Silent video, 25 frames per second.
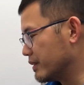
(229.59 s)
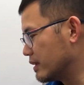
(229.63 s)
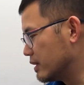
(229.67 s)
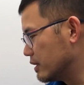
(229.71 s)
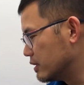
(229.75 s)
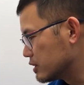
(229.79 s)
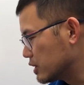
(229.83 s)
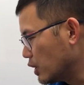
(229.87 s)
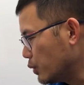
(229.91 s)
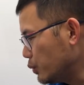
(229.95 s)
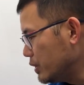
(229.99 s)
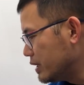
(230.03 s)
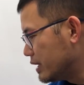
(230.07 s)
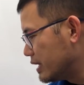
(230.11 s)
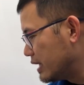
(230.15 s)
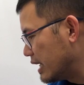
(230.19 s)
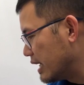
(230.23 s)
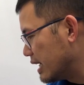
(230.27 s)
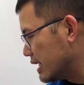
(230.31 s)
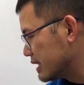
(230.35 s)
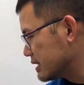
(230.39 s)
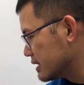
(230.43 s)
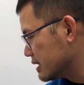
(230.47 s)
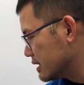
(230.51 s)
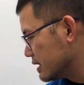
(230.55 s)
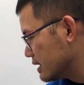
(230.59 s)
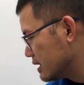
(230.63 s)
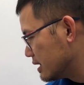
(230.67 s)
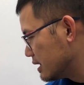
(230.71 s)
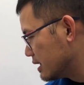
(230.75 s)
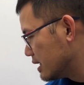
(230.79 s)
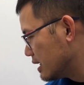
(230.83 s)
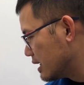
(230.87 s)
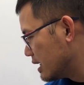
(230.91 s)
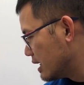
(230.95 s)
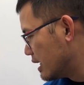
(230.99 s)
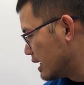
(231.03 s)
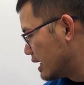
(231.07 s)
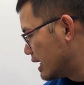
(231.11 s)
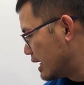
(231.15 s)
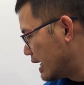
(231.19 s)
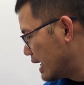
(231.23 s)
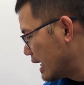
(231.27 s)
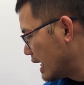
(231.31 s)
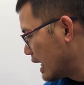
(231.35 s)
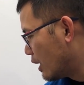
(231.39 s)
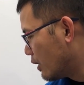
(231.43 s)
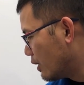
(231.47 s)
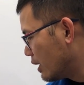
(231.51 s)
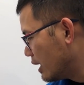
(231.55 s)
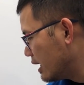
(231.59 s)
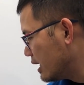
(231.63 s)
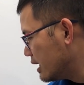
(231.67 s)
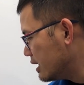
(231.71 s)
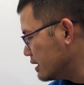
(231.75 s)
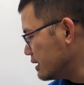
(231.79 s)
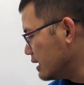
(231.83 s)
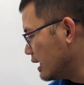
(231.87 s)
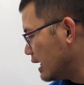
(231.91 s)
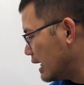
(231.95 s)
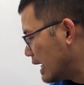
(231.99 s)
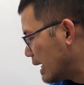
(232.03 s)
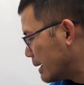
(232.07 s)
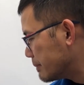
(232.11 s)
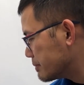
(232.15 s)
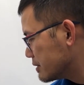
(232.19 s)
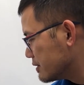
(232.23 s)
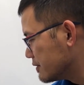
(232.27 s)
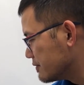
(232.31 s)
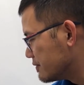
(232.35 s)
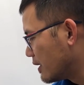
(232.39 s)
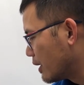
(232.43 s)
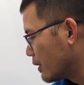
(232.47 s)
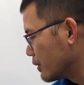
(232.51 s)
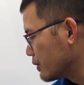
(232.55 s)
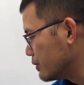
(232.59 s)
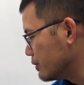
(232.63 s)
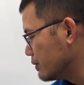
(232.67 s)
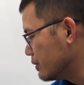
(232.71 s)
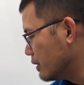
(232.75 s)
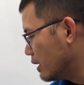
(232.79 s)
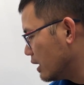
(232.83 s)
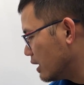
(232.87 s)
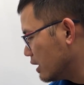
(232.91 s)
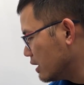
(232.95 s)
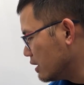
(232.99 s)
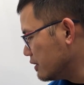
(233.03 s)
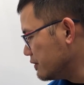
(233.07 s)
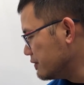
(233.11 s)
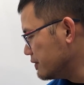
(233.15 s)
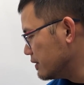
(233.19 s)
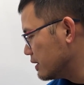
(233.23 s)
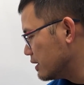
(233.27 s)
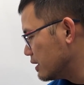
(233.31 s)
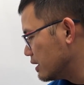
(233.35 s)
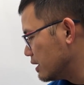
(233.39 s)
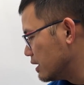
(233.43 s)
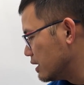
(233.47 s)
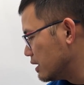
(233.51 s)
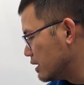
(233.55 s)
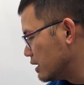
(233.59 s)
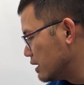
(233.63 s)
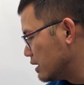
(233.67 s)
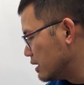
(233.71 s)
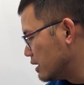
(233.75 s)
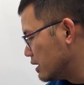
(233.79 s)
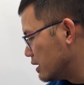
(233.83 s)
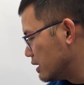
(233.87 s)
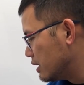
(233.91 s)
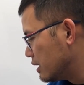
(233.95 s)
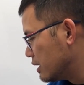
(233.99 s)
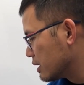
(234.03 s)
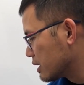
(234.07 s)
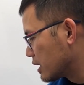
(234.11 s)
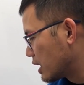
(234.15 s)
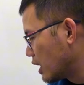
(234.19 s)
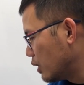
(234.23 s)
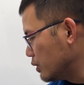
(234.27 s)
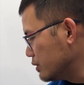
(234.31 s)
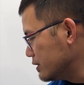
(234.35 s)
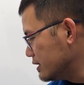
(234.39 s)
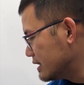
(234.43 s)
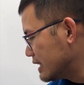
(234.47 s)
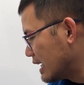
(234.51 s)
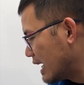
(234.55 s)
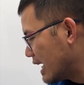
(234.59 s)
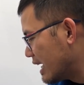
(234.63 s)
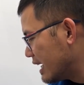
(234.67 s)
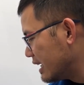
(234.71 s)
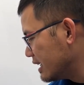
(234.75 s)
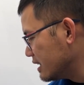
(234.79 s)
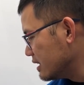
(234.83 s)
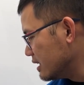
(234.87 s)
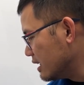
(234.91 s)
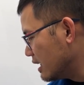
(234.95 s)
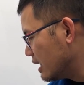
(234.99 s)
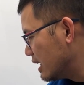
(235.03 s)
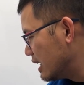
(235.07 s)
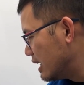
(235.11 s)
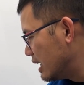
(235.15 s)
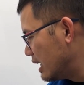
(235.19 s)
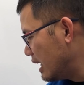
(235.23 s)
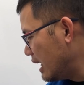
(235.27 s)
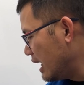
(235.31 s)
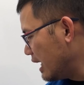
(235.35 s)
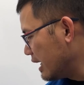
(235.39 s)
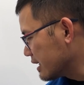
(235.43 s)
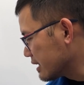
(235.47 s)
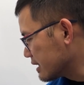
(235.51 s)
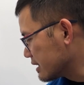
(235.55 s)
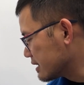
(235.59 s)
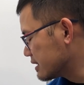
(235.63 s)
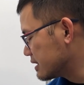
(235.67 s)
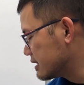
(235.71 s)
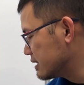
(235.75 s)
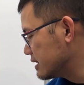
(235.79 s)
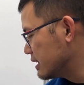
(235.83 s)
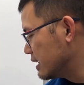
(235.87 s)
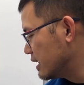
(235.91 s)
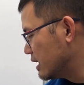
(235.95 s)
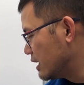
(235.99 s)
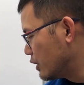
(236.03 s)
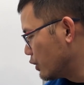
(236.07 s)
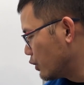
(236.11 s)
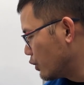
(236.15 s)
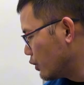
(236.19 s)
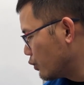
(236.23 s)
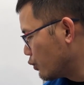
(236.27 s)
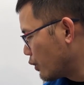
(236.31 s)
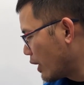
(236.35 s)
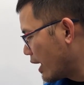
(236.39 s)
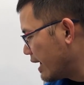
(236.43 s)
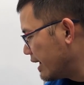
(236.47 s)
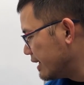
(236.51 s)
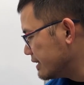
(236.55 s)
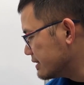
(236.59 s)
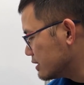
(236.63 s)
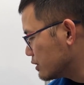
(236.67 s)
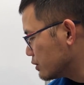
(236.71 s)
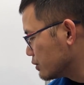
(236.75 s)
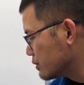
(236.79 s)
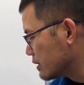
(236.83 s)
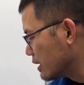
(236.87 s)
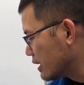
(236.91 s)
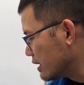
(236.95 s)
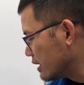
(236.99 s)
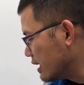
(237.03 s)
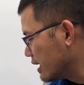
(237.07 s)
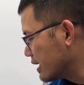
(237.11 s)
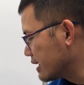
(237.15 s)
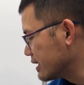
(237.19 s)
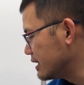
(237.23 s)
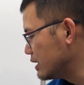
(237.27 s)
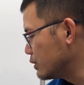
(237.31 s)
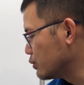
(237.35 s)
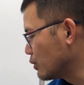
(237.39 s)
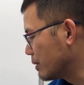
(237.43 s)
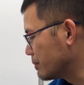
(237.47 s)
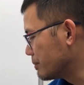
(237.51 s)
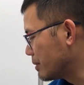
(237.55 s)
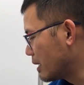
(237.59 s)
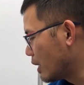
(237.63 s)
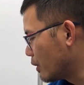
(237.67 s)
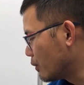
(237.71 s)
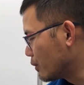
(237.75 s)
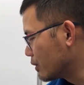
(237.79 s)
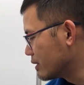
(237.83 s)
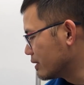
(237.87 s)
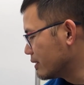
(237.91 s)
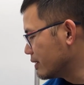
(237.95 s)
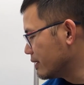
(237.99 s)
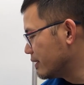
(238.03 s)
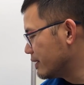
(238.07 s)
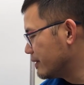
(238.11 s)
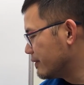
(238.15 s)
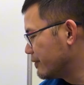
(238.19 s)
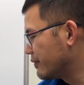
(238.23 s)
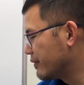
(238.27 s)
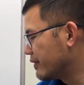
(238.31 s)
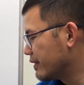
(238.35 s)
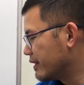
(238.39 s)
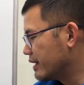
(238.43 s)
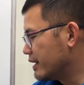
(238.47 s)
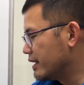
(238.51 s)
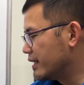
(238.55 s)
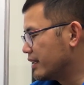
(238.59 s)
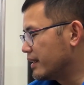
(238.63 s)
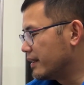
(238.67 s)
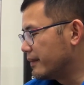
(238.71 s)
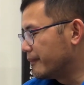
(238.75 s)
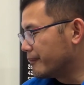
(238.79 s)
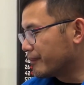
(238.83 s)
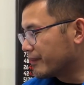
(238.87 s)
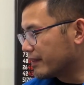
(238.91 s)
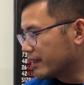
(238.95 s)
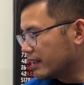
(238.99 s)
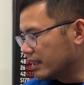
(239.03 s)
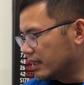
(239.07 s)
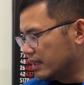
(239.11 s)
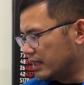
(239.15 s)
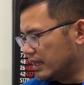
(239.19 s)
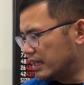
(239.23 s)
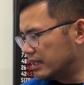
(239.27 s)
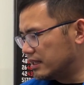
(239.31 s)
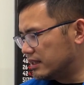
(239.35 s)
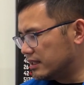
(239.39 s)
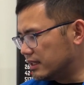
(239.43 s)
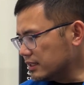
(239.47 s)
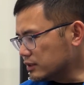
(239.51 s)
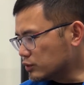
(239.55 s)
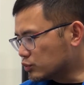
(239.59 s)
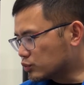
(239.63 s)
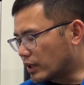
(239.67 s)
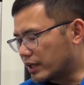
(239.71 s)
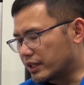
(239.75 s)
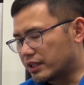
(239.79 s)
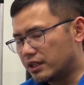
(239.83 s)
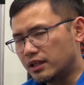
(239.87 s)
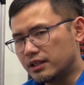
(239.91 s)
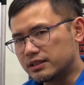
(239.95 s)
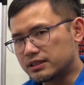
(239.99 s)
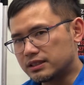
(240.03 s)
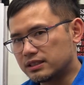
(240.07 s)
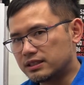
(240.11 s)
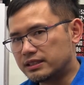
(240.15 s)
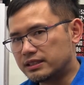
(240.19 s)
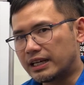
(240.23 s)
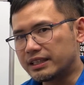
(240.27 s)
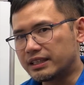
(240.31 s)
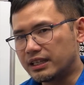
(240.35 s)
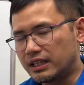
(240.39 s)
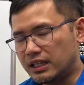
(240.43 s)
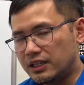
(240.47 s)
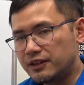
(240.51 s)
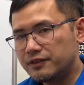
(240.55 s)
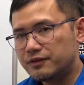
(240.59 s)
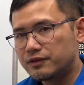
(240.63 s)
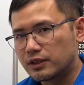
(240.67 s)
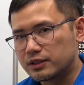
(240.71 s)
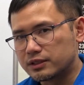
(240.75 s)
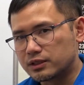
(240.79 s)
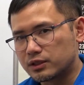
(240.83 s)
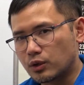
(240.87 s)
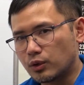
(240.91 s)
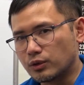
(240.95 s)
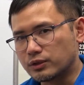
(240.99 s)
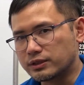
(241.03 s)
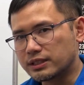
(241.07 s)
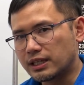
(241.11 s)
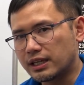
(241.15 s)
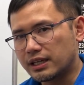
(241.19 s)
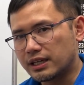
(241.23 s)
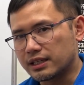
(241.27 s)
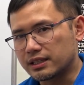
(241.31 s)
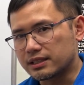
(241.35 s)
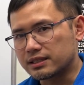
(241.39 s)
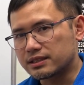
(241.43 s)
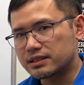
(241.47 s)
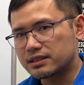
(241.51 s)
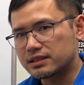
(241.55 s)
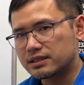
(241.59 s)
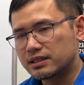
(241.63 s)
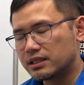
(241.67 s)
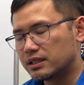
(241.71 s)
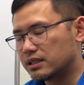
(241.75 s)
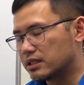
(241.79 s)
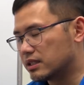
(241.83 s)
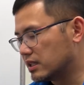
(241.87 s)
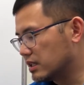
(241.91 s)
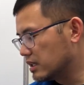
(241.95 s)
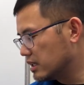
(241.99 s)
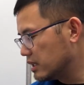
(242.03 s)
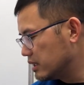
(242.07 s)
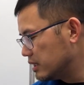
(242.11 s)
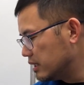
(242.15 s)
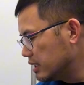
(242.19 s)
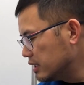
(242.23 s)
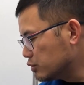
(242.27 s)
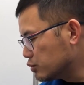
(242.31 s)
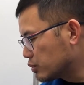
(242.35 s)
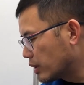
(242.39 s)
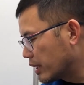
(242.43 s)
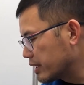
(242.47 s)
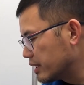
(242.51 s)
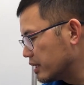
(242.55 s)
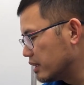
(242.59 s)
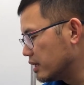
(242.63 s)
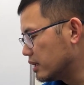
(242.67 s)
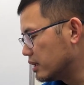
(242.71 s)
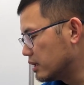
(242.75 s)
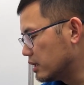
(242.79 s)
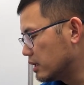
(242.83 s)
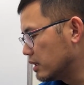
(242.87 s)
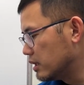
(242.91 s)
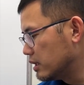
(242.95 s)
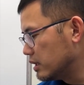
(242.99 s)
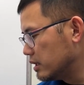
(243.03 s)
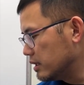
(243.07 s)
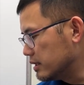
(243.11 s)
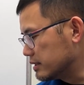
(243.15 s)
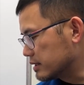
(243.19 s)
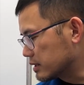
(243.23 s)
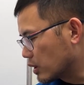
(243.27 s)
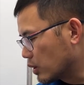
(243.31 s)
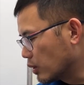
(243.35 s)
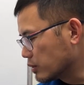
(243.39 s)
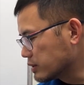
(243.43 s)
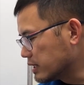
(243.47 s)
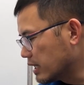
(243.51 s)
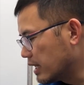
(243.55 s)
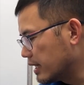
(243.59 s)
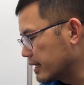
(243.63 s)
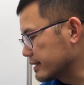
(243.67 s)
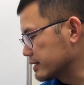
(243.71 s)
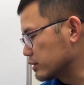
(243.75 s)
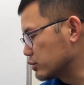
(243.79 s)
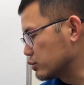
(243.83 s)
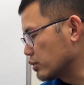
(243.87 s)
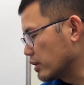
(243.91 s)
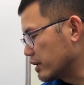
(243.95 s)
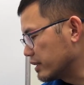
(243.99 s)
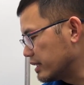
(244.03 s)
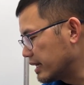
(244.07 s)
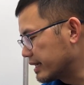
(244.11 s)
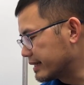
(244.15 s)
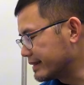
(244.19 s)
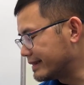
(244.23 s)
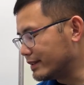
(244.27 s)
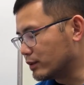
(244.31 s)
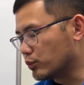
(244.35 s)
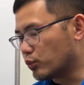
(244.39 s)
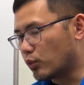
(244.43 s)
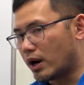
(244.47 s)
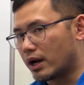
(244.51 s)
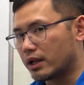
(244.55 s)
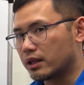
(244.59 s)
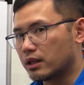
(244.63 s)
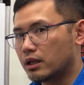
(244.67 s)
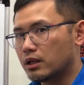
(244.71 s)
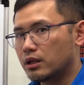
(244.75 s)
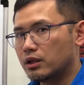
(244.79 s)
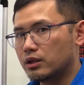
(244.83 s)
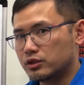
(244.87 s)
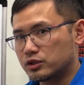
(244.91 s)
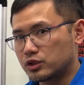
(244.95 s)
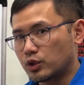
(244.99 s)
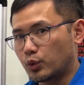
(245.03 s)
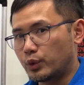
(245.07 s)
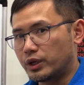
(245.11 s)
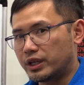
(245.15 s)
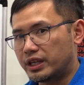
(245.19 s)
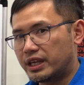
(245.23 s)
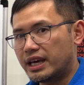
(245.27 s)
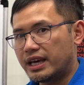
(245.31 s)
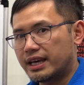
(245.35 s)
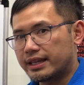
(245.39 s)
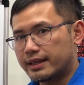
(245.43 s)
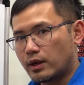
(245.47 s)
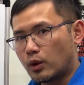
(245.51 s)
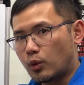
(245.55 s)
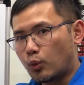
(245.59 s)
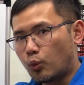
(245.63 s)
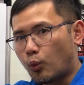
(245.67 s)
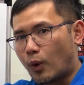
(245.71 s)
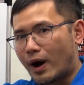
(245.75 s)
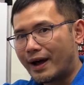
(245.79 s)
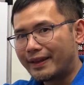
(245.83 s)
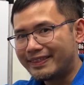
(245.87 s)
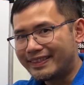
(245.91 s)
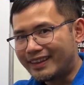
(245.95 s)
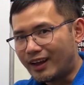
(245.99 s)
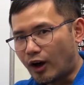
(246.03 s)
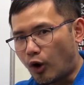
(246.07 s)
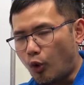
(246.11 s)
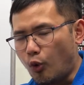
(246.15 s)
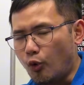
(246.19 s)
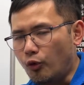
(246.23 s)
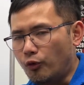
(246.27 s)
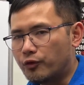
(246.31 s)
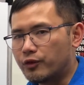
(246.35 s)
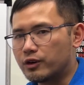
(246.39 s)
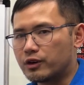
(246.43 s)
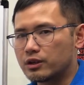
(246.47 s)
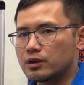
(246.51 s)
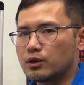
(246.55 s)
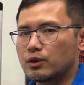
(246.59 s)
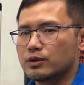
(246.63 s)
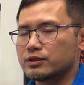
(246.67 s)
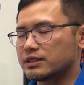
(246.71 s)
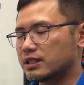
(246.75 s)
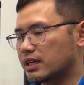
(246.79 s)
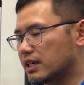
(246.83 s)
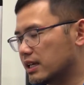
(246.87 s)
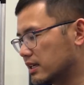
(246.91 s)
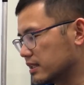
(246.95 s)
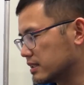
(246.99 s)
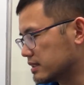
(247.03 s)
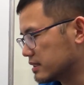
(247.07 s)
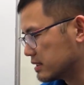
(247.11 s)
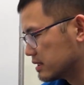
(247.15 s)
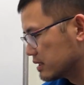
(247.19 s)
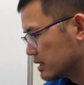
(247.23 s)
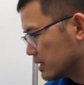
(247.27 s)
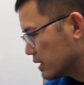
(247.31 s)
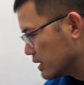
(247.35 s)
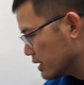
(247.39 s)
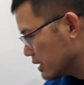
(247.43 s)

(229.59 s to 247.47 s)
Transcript: So we get ln absolute value of cosine x raised to the negative 1 power. And this right here is the inverse cosine x. This right here is cosine x to the negative 1. So we get 1 over cosine x.